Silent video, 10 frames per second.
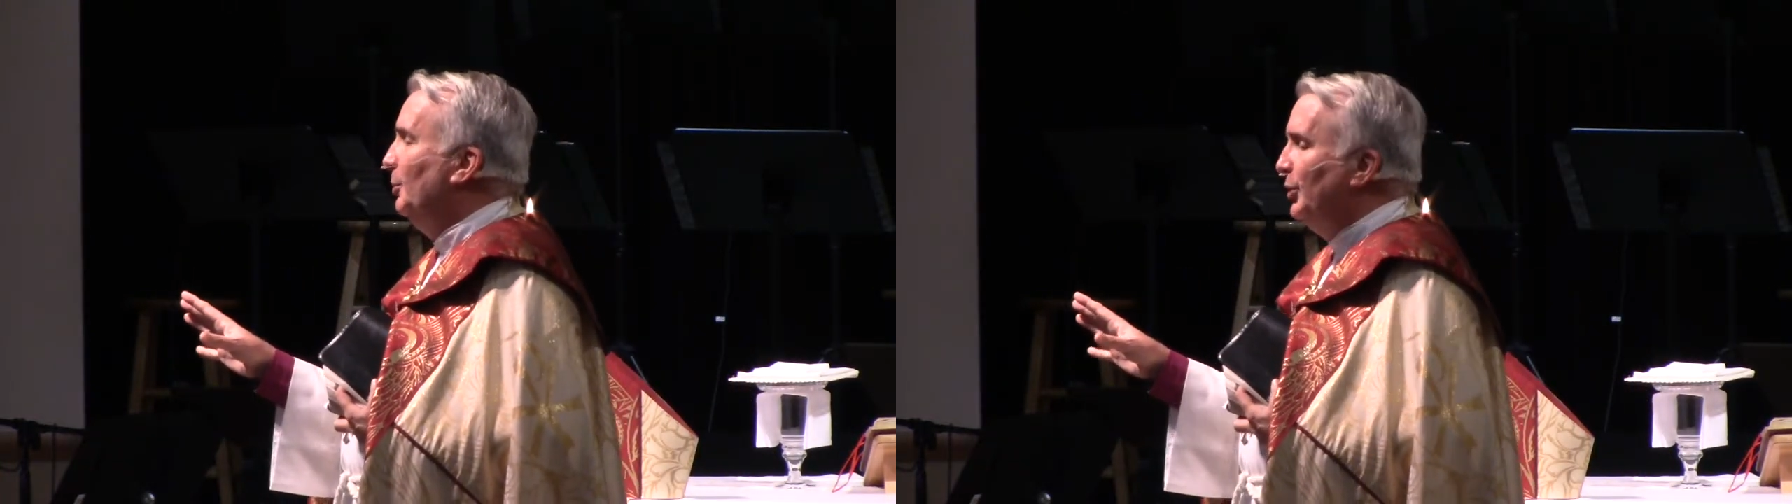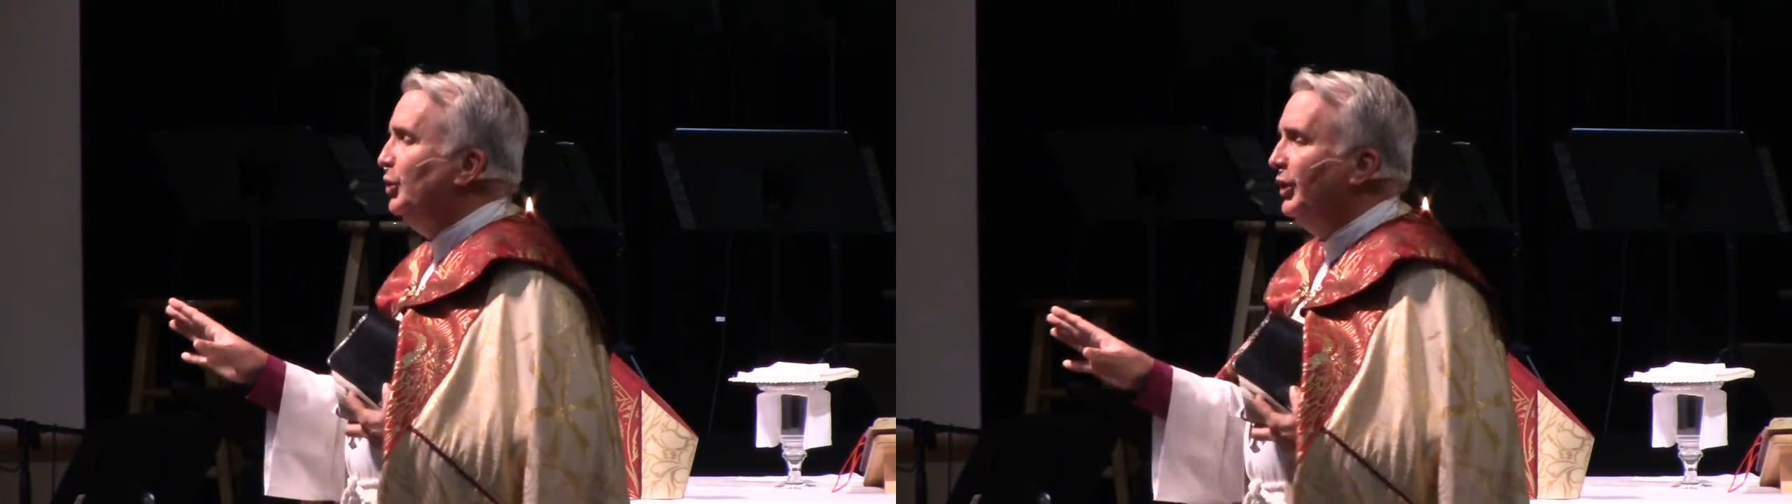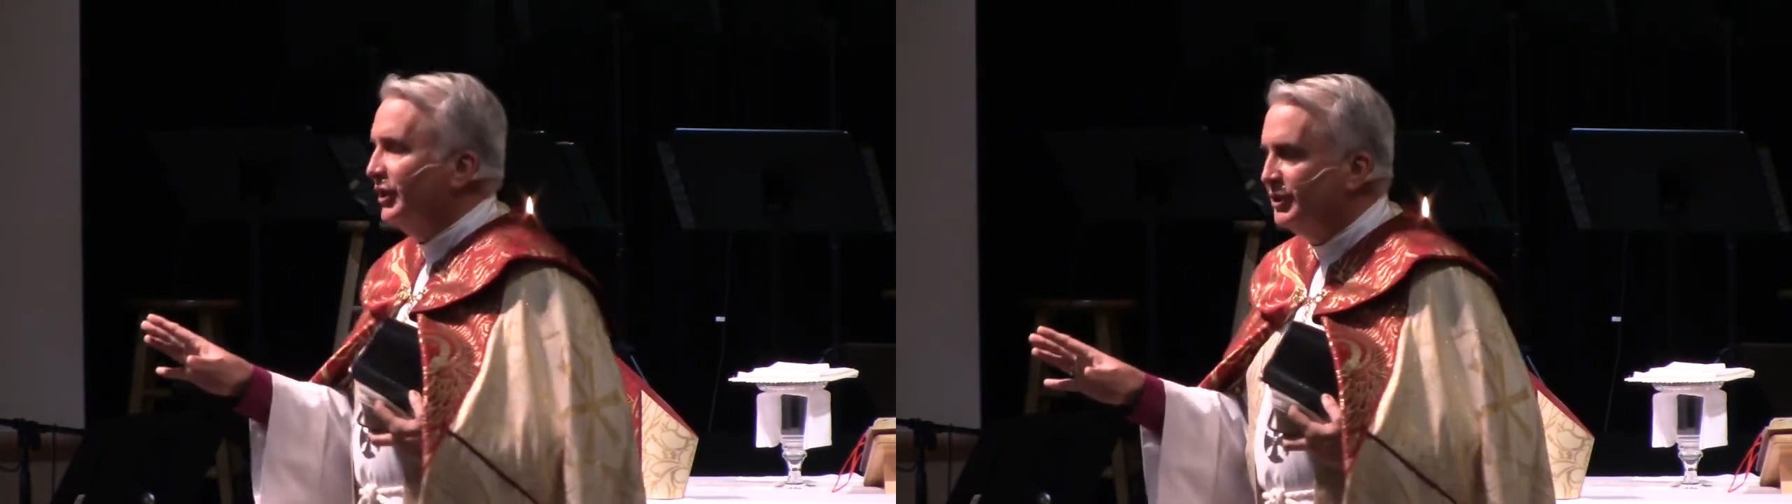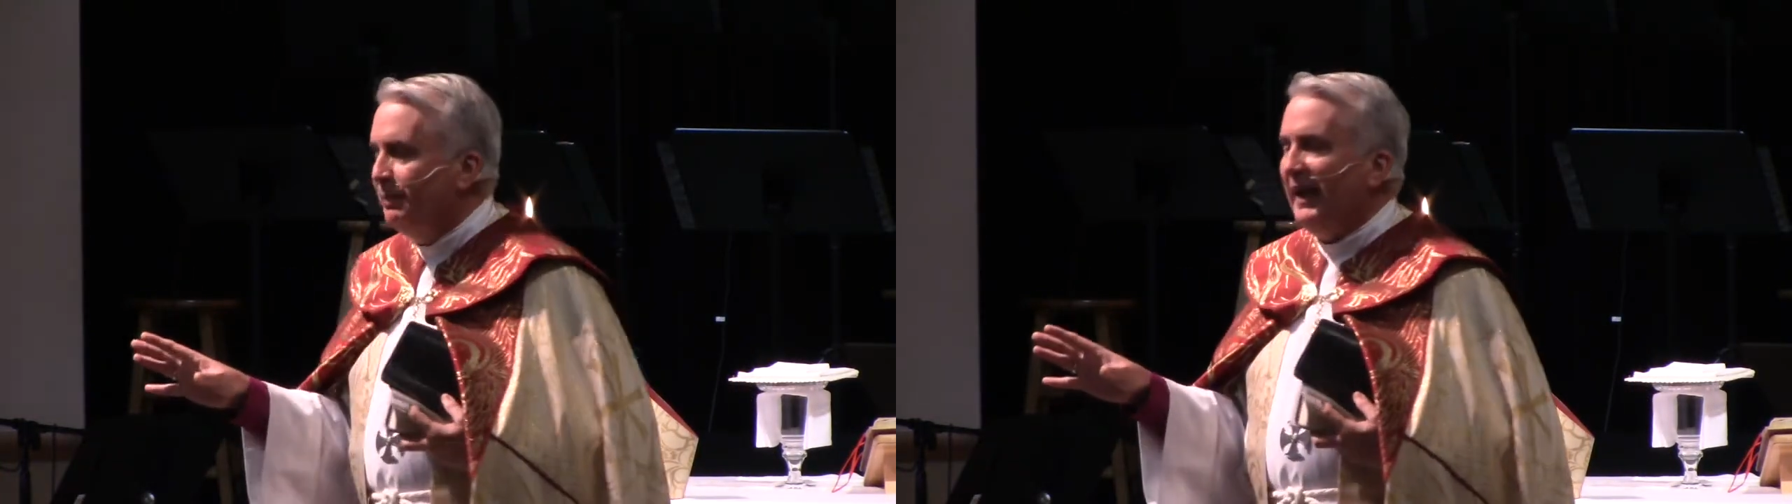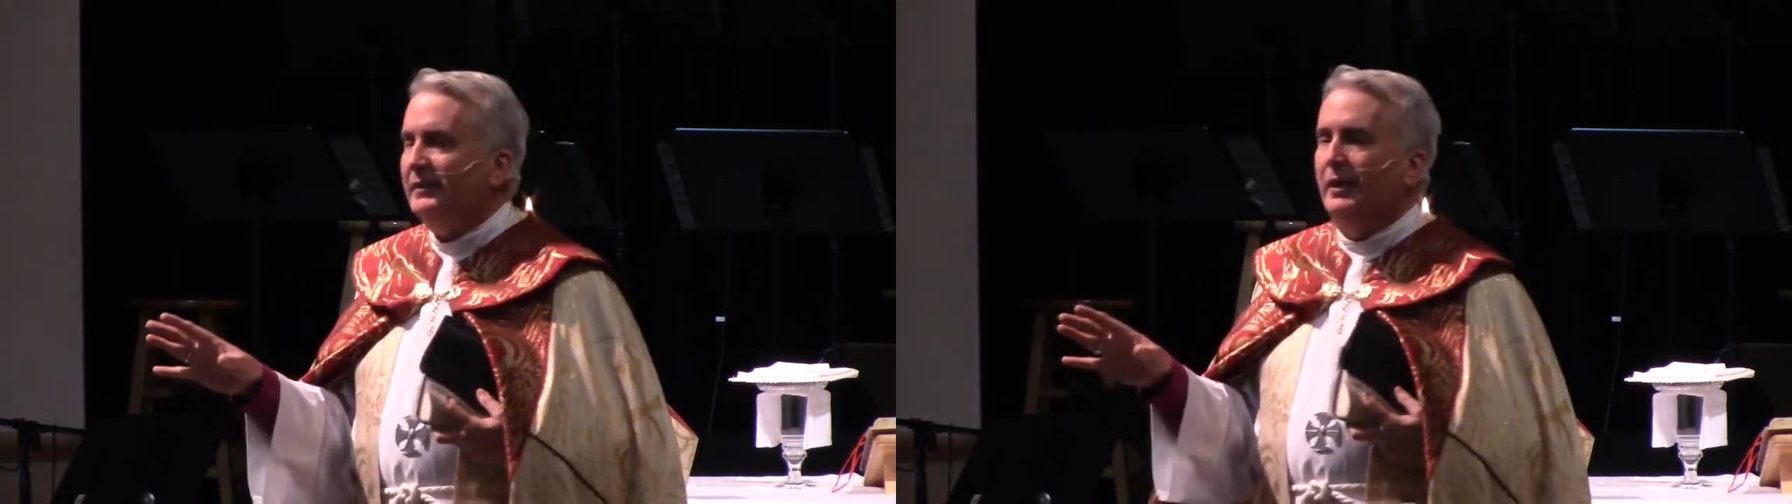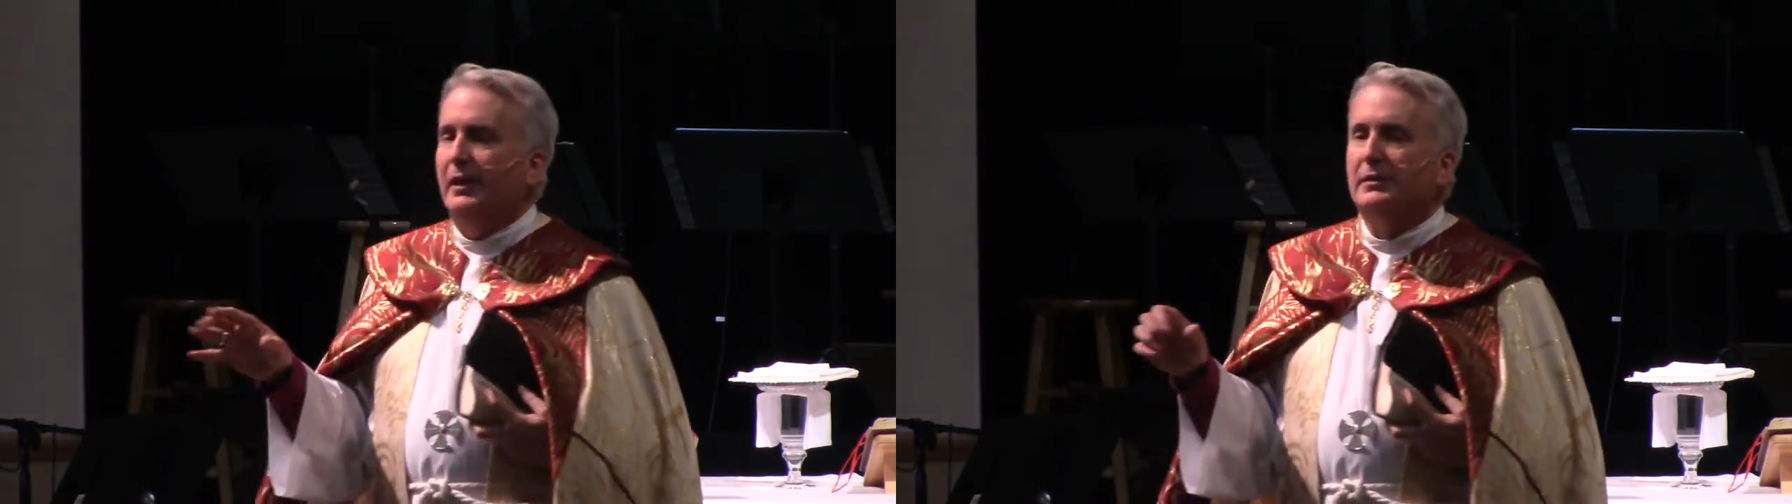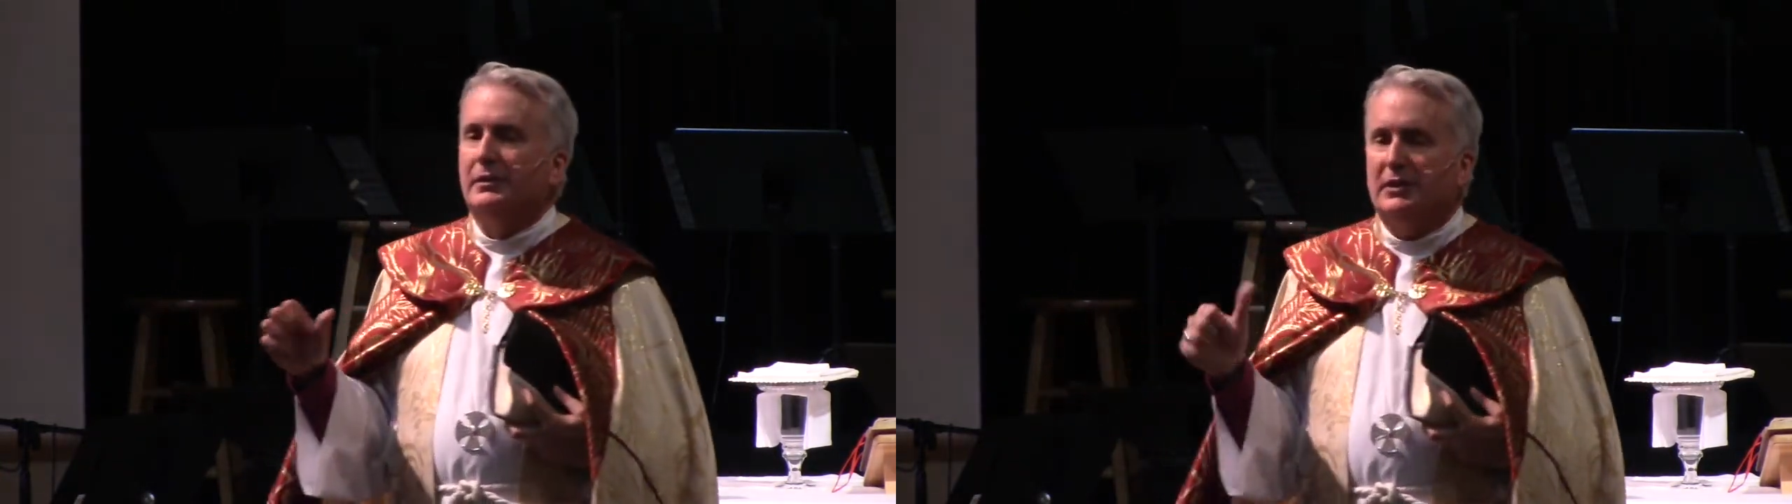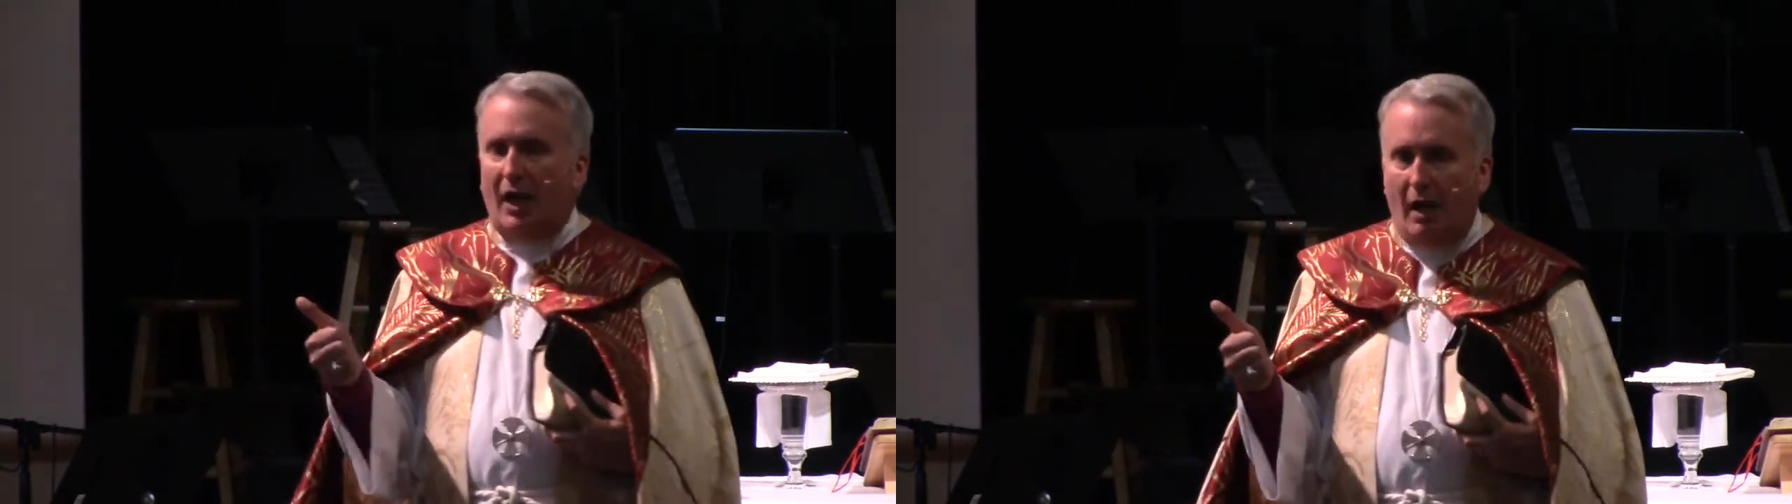What you'd expect
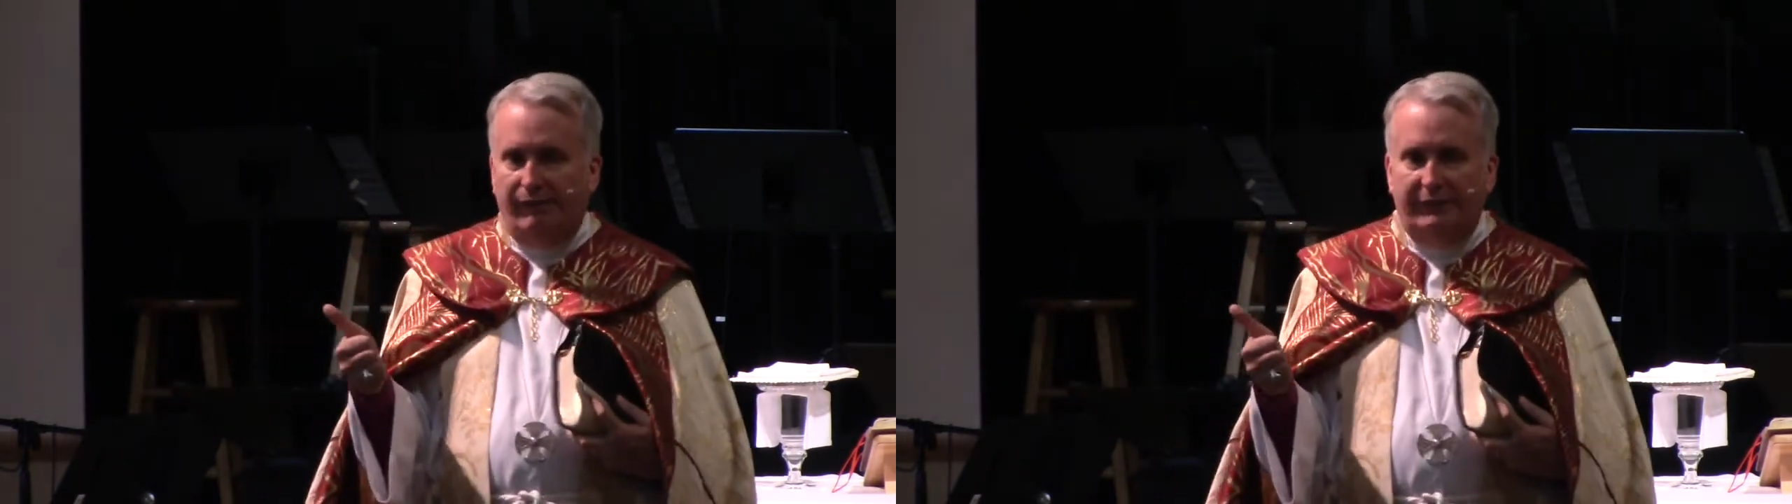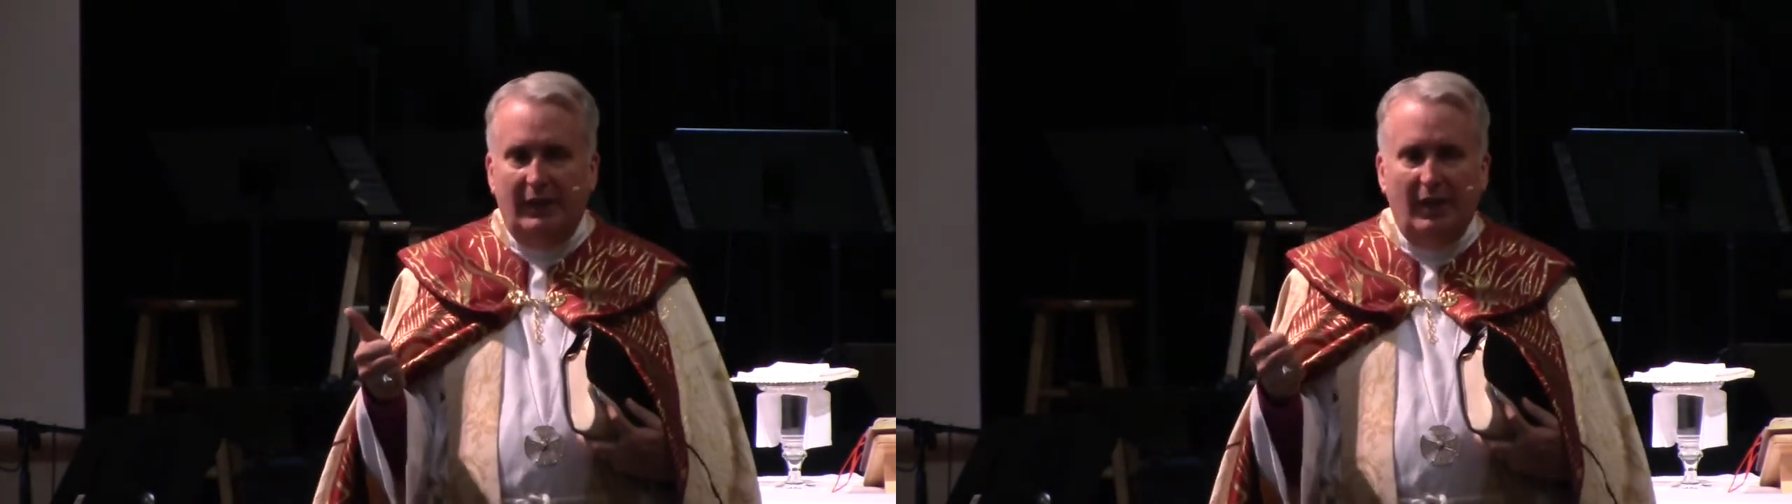is tough,